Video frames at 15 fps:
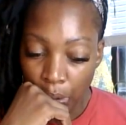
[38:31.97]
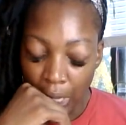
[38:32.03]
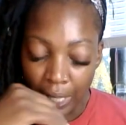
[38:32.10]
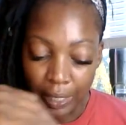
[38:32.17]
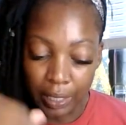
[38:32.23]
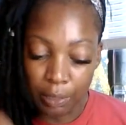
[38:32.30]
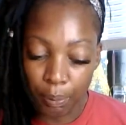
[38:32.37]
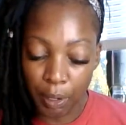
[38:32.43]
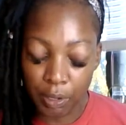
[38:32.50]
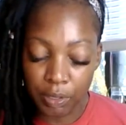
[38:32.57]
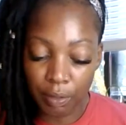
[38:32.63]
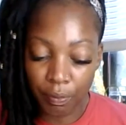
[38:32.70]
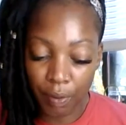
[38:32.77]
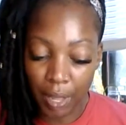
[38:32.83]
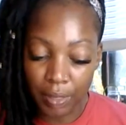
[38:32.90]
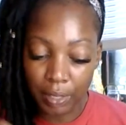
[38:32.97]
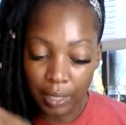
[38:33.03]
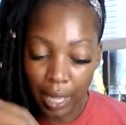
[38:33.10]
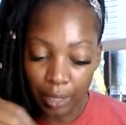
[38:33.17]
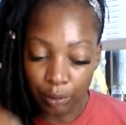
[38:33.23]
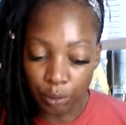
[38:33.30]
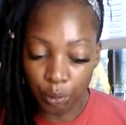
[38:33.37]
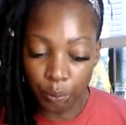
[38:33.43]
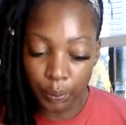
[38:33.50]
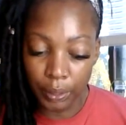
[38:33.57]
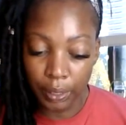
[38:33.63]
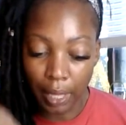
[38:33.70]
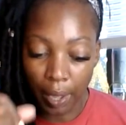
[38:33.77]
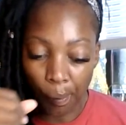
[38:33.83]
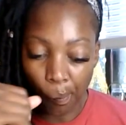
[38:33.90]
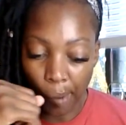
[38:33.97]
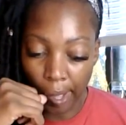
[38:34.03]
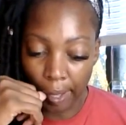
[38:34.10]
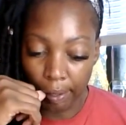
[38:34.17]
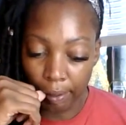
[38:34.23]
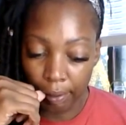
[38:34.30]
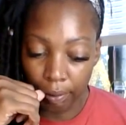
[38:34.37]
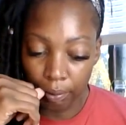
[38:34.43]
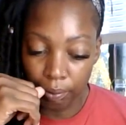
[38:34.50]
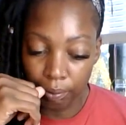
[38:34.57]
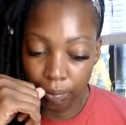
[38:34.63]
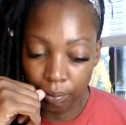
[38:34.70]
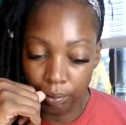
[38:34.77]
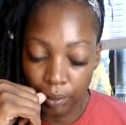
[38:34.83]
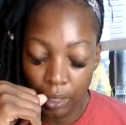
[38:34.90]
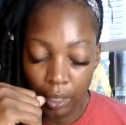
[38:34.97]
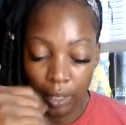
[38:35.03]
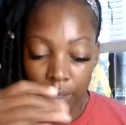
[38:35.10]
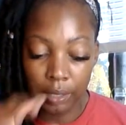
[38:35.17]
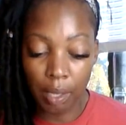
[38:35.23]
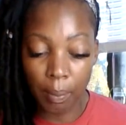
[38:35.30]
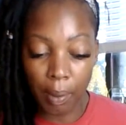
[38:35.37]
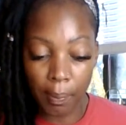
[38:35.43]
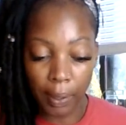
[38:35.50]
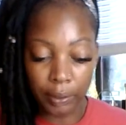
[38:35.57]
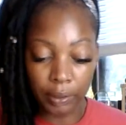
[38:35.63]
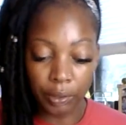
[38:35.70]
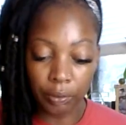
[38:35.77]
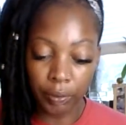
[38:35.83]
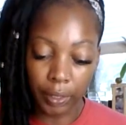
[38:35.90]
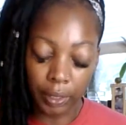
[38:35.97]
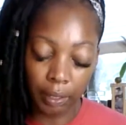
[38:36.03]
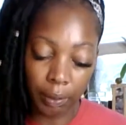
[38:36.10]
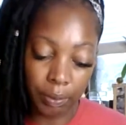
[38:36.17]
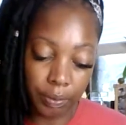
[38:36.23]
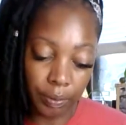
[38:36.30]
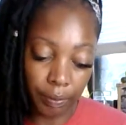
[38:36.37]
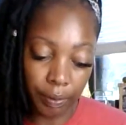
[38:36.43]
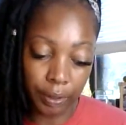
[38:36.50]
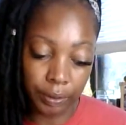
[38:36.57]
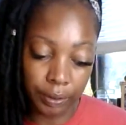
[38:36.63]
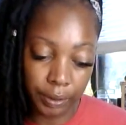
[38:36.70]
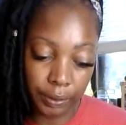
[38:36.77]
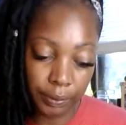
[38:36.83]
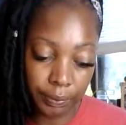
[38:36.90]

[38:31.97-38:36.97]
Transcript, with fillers: this person rather not do it that way. Tell me about the three of cups reverse.